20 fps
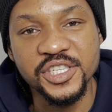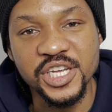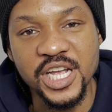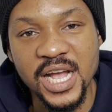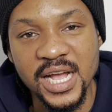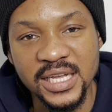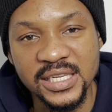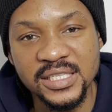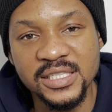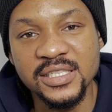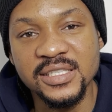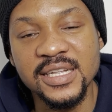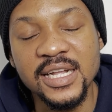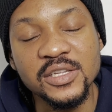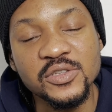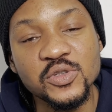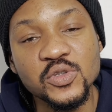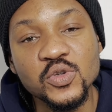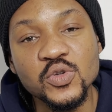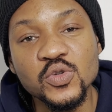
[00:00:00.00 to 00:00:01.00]
charge
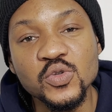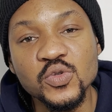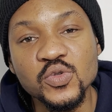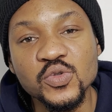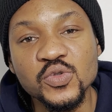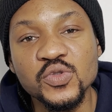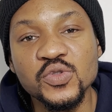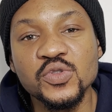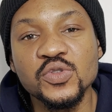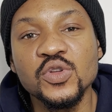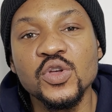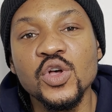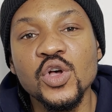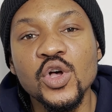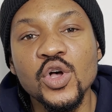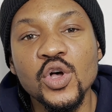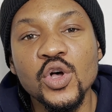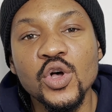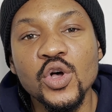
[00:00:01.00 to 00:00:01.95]
that schools